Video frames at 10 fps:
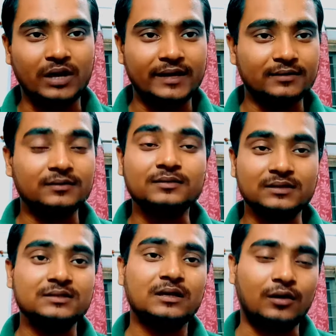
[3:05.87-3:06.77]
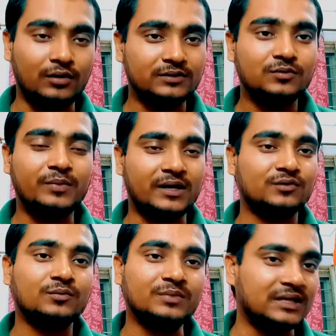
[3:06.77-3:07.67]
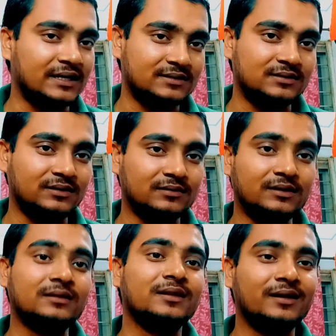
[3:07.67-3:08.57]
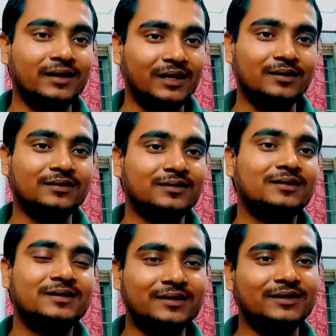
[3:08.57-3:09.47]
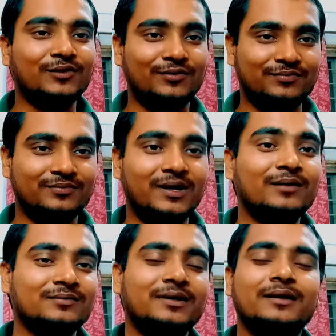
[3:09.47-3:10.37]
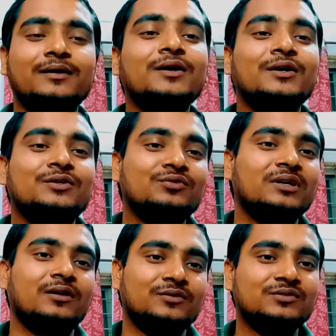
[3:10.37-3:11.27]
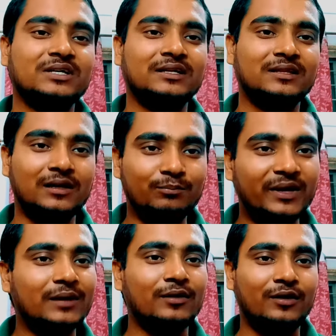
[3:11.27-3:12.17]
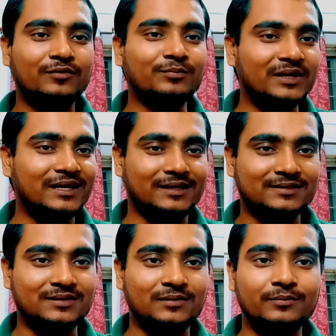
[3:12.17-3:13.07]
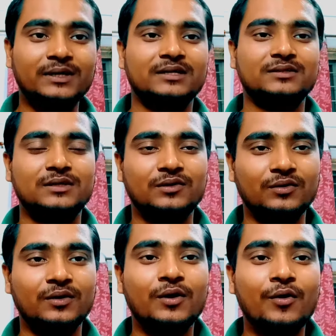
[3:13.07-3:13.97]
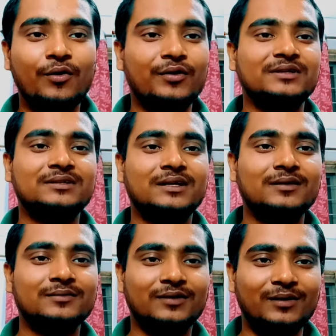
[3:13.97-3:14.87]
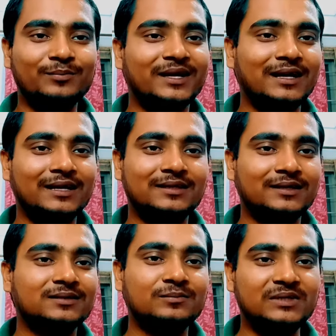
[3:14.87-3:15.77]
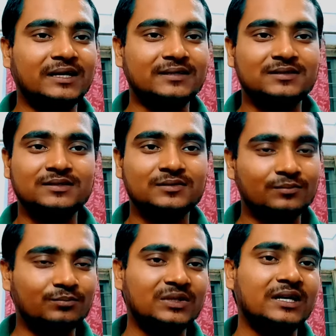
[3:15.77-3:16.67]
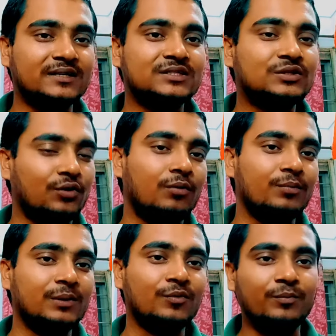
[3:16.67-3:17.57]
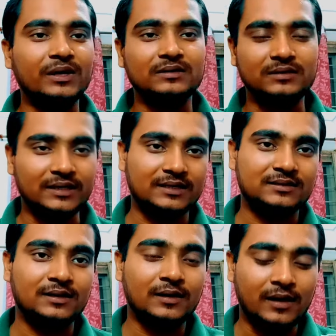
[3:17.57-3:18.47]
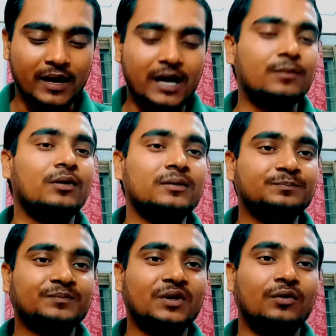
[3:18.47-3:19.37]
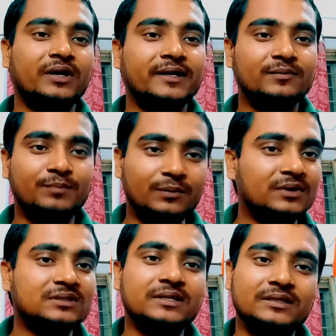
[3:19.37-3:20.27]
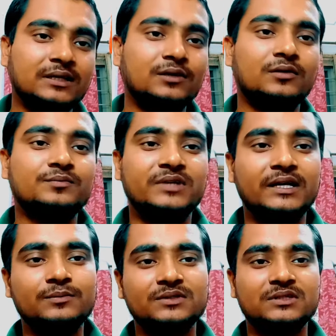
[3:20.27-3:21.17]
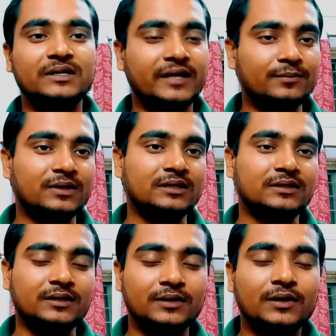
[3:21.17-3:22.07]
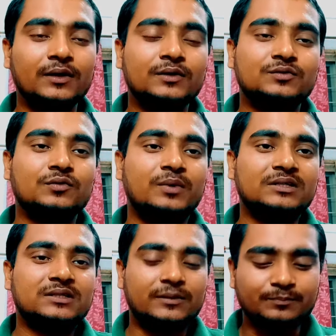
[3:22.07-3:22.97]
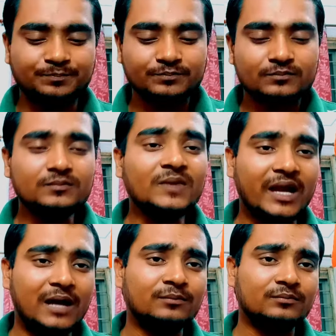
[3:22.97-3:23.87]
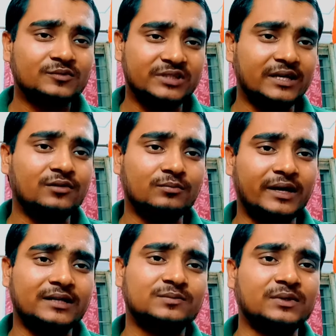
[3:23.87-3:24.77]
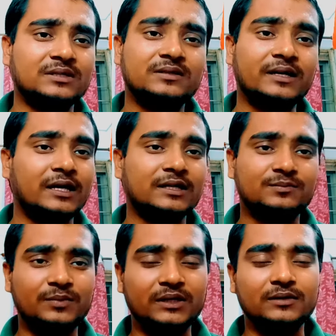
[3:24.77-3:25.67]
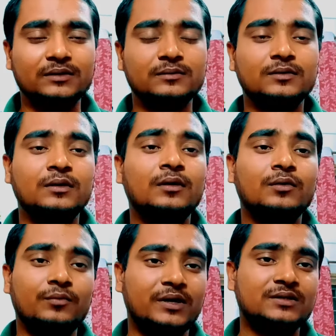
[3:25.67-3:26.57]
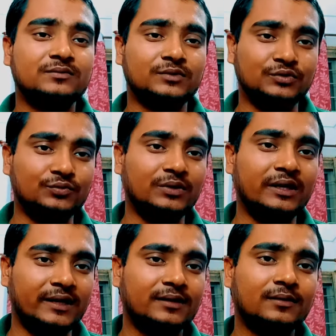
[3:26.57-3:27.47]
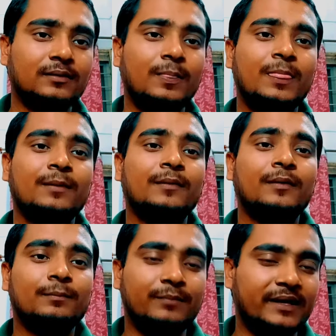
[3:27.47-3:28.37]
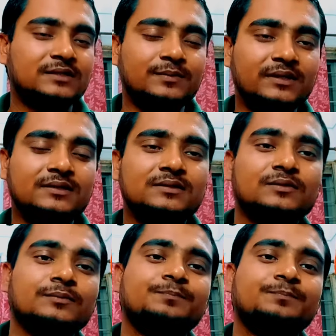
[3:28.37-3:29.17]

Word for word: Like these are also part of BRC in the tree of you can also say in the umbrella of BRC, but is the original umbrella that is BRC's BRC Trombay, Mumbai, that have already published the result of scientific assistant chemical engineering. So first time I am sharing my experience, then I explain what you will learn my experience.